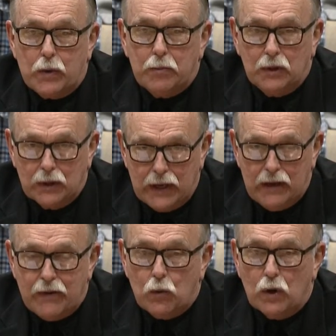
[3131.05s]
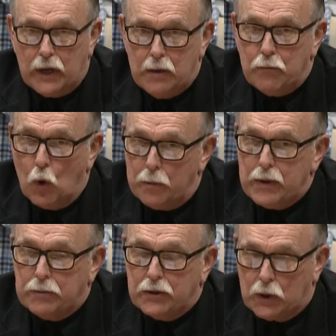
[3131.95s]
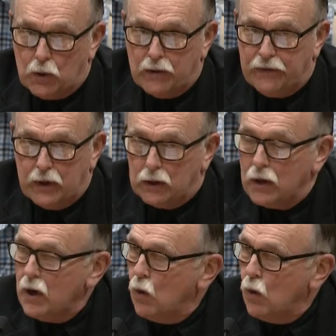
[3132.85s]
believe it will keep more people in the career field.